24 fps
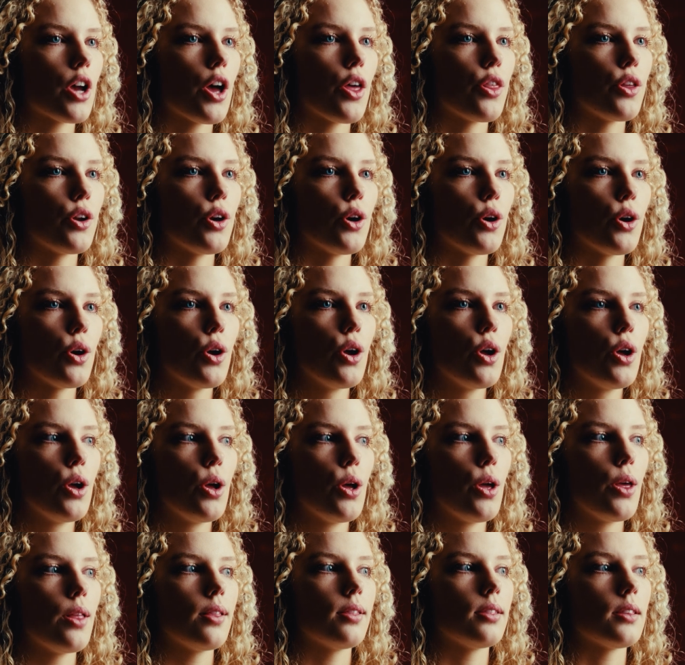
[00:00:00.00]
other
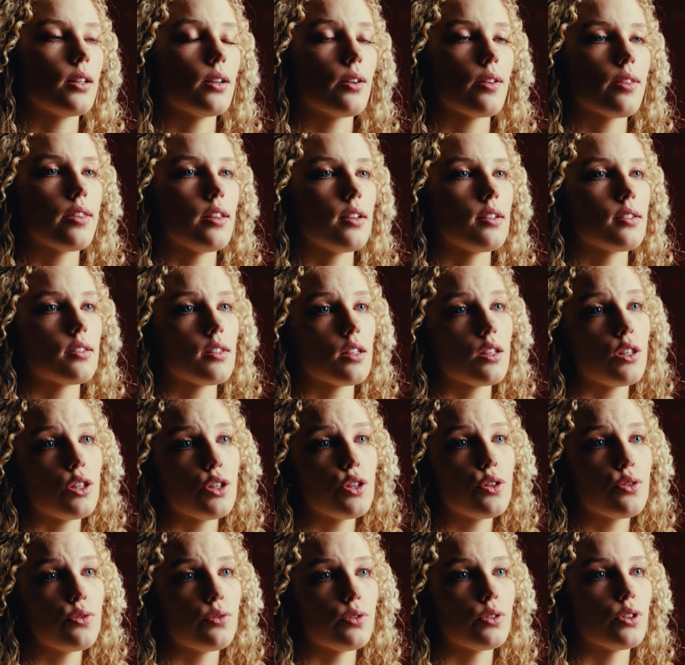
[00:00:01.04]
little things that
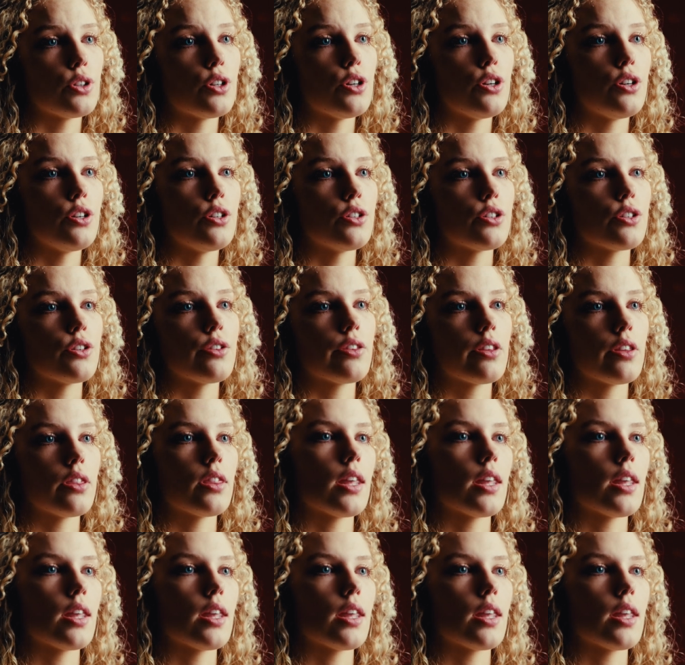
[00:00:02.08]
you've learned or that